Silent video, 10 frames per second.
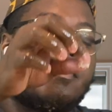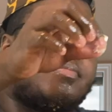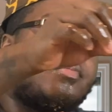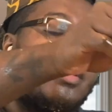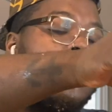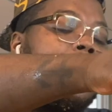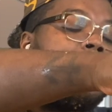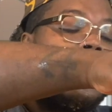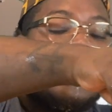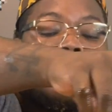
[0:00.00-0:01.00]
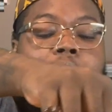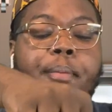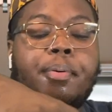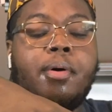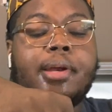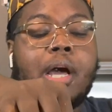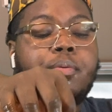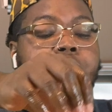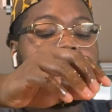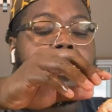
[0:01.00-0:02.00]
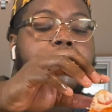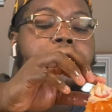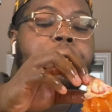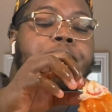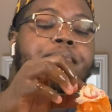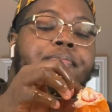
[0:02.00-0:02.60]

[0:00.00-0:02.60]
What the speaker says: and at that point I was grown.